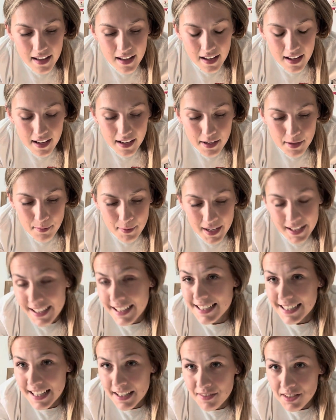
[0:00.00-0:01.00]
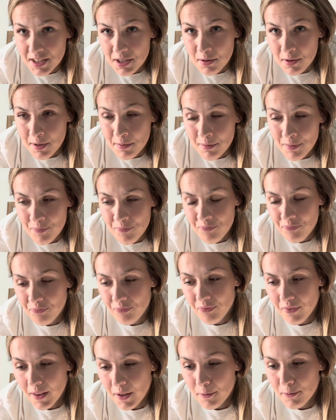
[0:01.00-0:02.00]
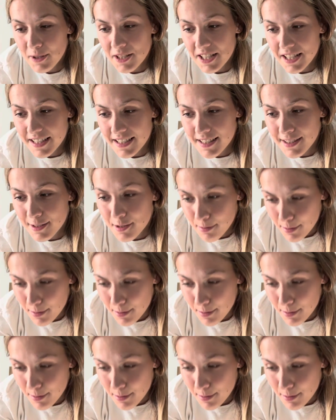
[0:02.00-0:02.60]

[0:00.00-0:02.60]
I get to give it to him, which is super